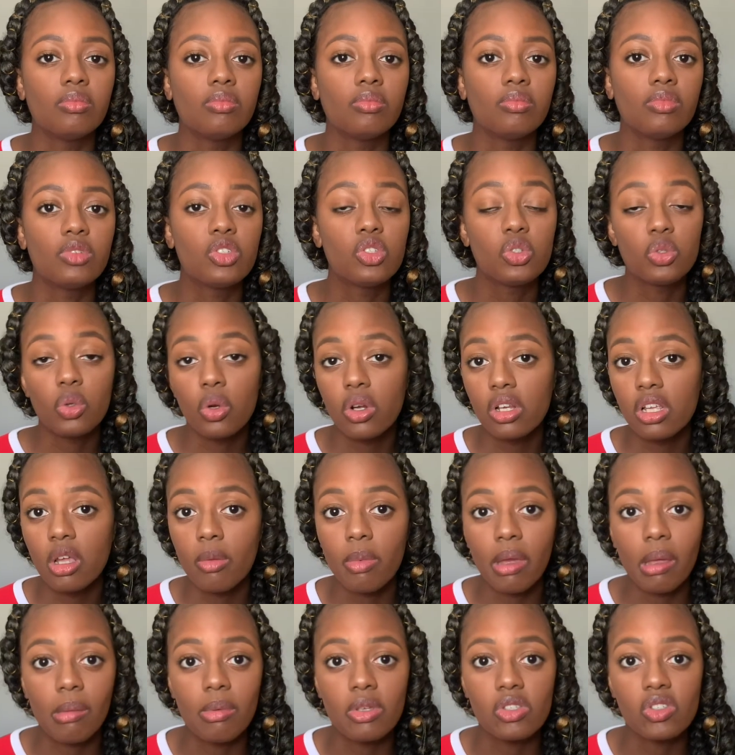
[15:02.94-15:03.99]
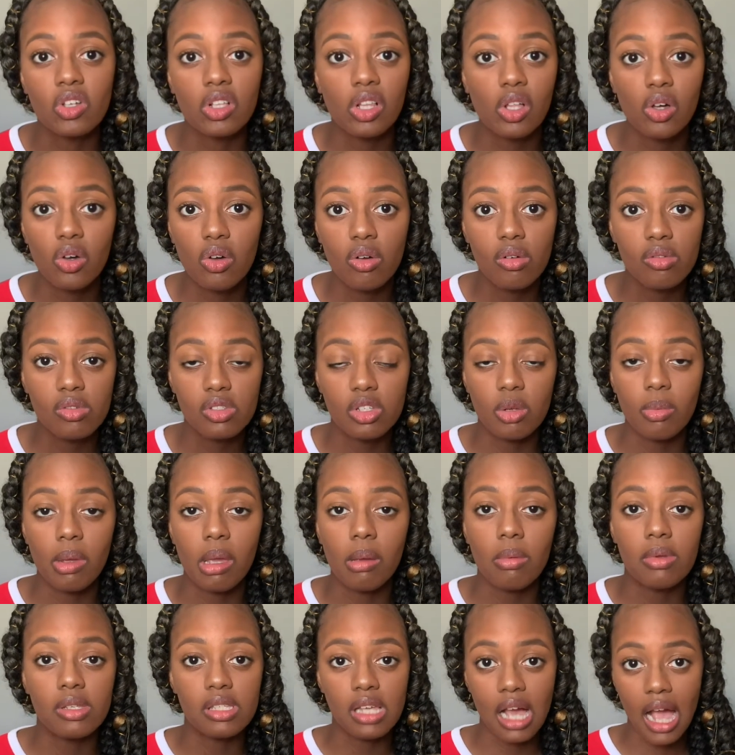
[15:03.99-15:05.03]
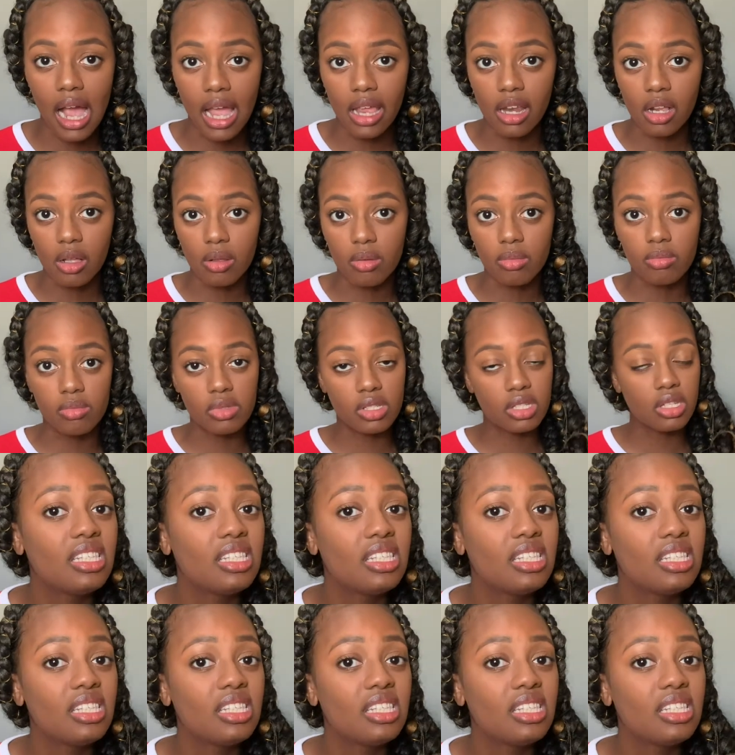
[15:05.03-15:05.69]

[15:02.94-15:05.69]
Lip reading: store your baby's clothes, your baby's items.